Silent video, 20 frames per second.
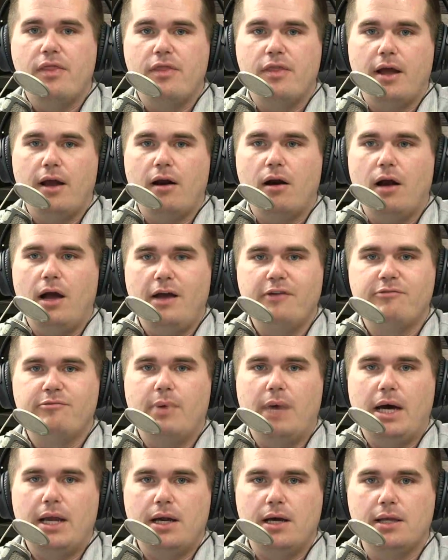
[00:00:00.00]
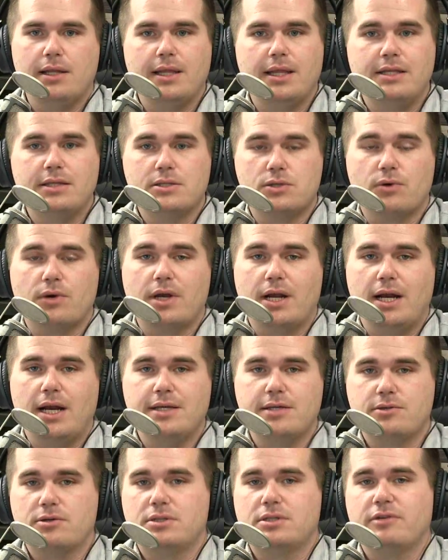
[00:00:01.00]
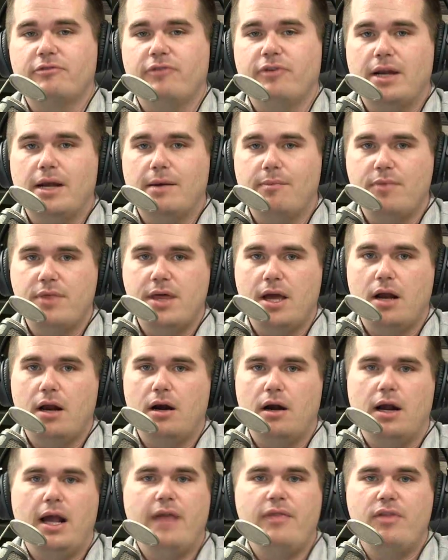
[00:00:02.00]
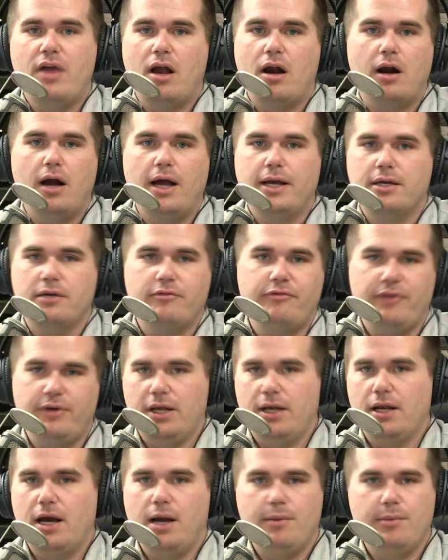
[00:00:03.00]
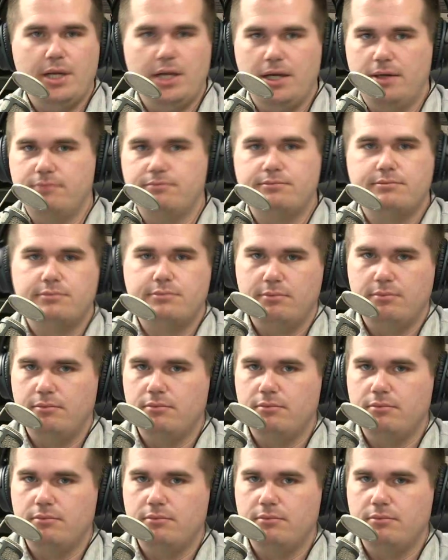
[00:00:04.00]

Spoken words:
And there I've bought a lens organizer to fit up there. And there I could fit, a